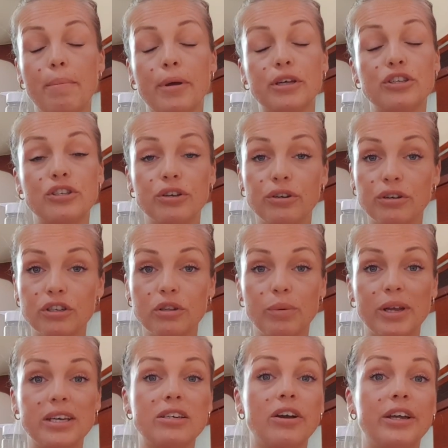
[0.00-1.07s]
but as soon as the
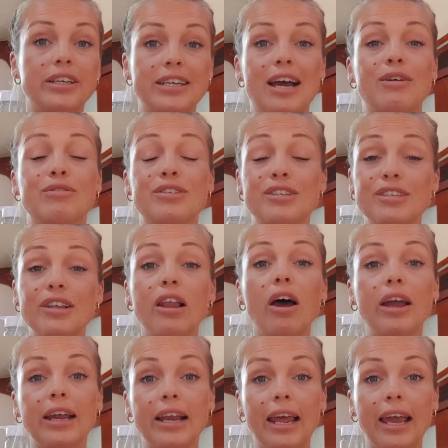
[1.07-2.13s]
wind died down
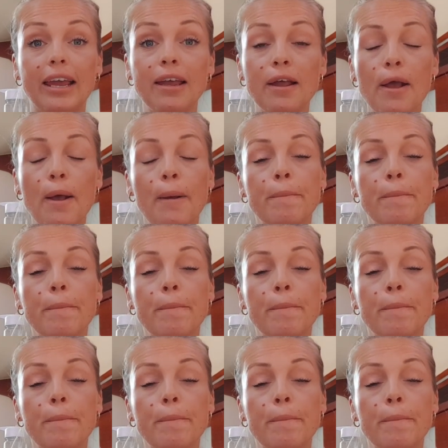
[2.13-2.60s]
slightly,